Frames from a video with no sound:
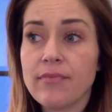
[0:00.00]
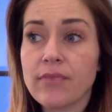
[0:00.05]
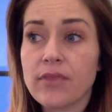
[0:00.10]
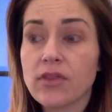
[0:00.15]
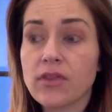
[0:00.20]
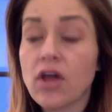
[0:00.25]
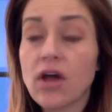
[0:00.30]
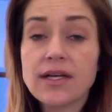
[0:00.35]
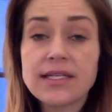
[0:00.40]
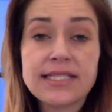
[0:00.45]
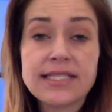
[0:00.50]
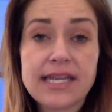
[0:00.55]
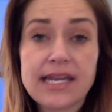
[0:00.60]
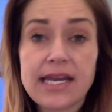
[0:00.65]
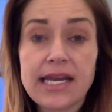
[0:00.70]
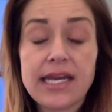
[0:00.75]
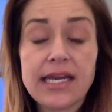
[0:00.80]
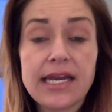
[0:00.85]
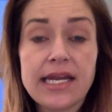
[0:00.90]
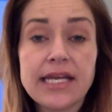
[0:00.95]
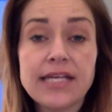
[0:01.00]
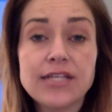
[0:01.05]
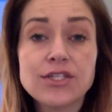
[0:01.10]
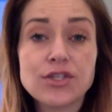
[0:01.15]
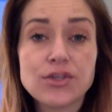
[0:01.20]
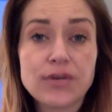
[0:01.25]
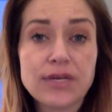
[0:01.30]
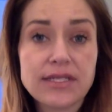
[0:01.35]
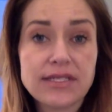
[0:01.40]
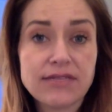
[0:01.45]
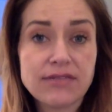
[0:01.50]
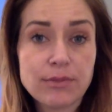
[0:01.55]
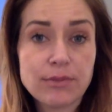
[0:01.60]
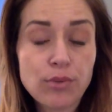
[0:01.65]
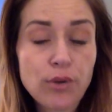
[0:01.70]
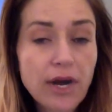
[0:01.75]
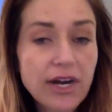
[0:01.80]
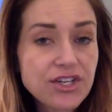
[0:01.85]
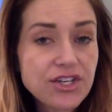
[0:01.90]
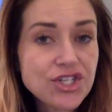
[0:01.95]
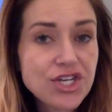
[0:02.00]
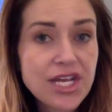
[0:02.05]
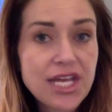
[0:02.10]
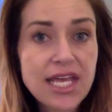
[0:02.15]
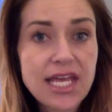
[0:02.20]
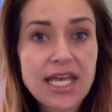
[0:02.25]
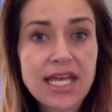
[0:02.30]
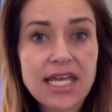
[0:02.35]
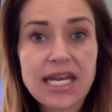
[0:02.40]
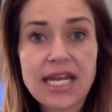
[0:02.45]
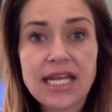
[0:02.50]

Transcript: long-standing histories of depression,